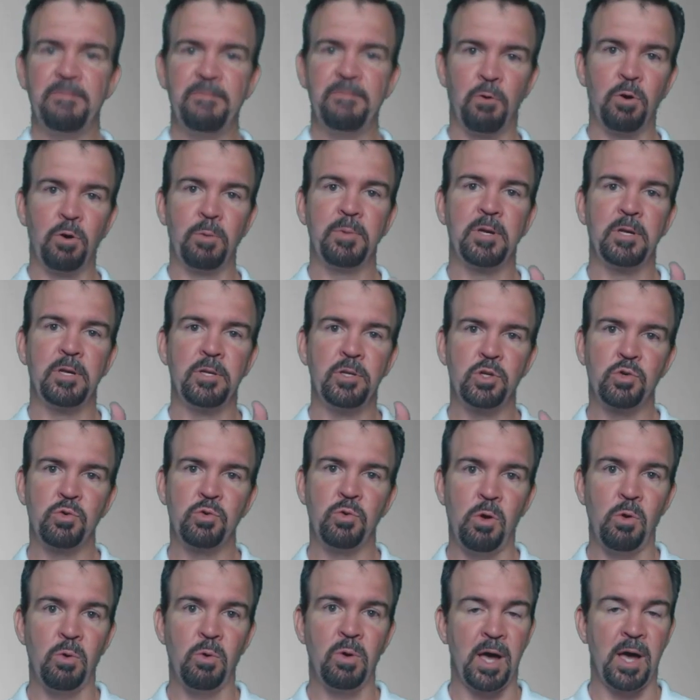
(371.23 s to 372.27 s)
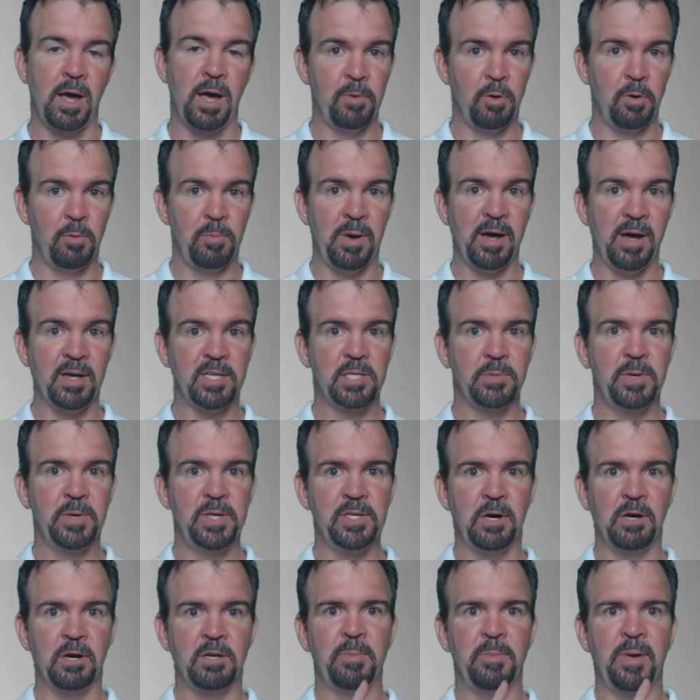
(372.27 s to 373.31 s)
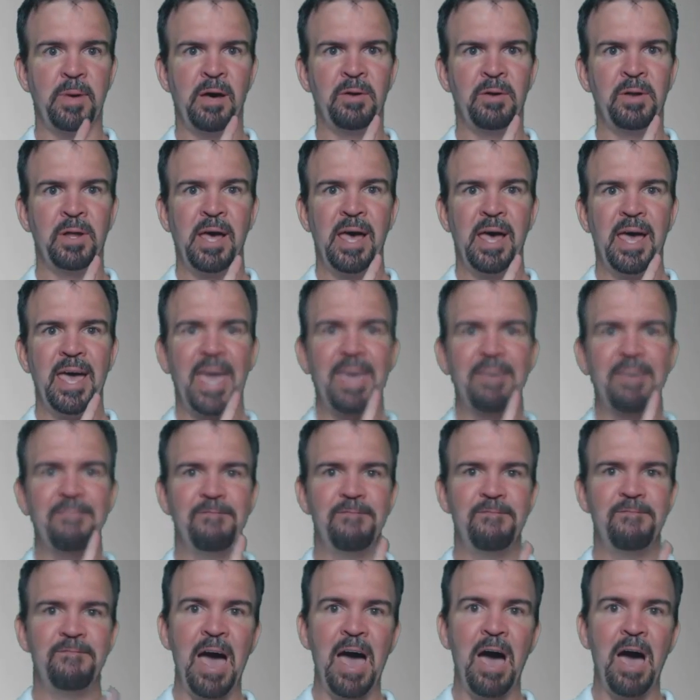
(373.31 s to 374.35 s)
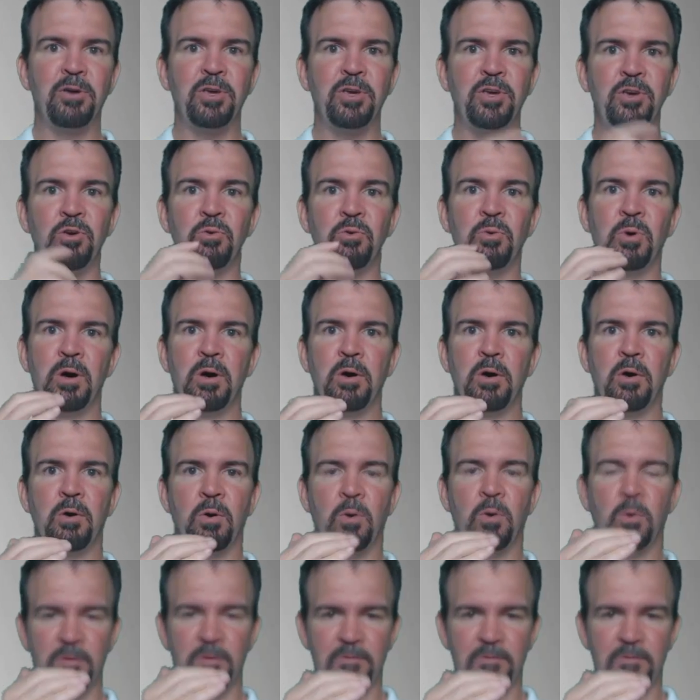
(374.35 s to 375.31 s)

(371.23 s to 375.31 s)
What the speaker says: in the form control combo box that we talked about, a value,